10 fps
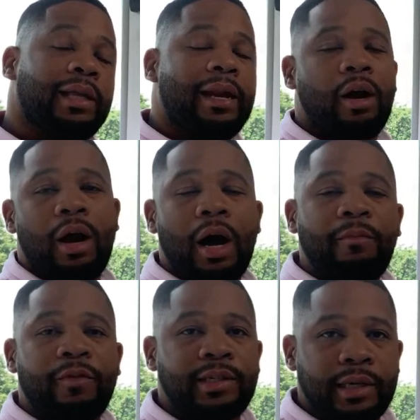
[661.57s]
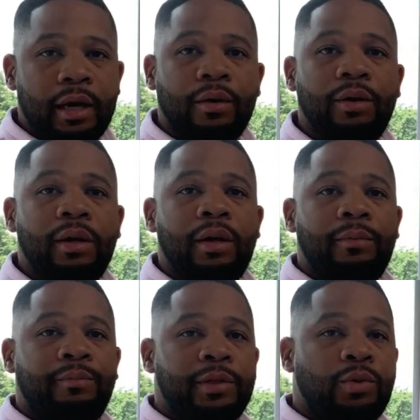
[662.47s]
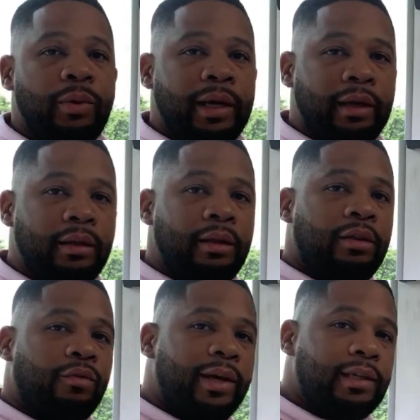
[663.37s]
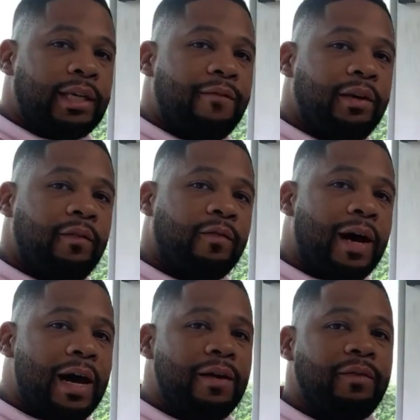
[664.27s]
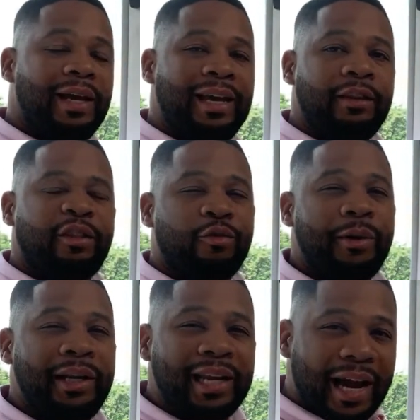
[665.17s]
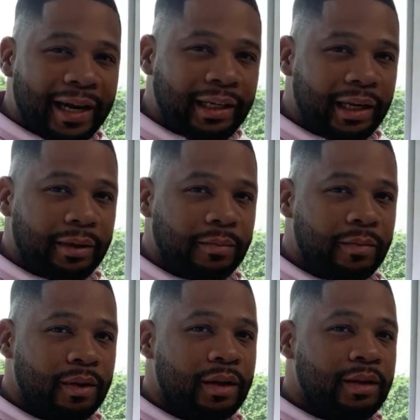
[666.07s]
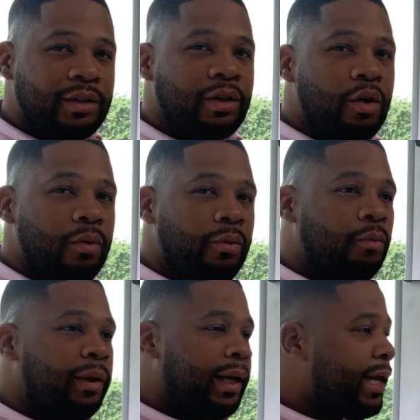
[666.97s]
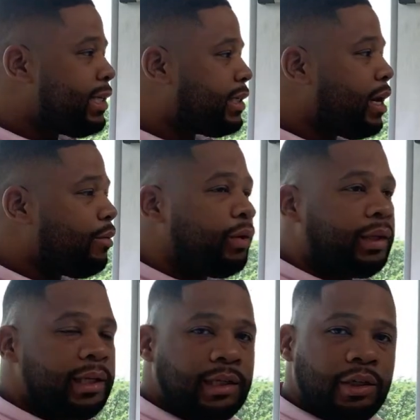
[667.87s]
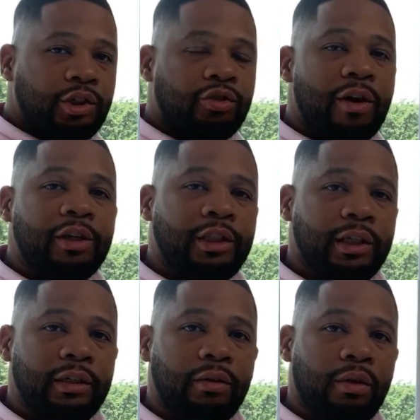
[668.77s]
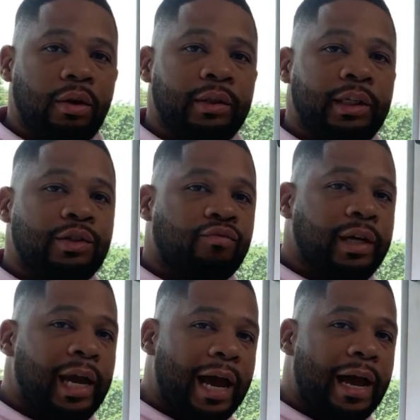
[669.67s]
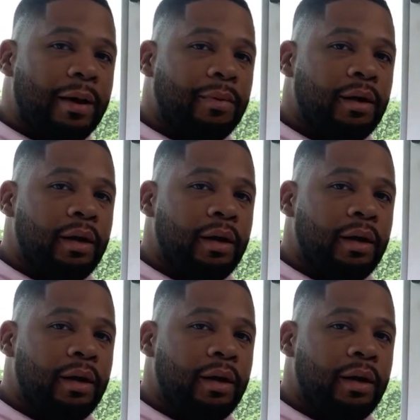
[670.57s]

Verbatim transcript: that are up for sale between 375 dollars and 390. dollars So when he's done with this construction or this rehab,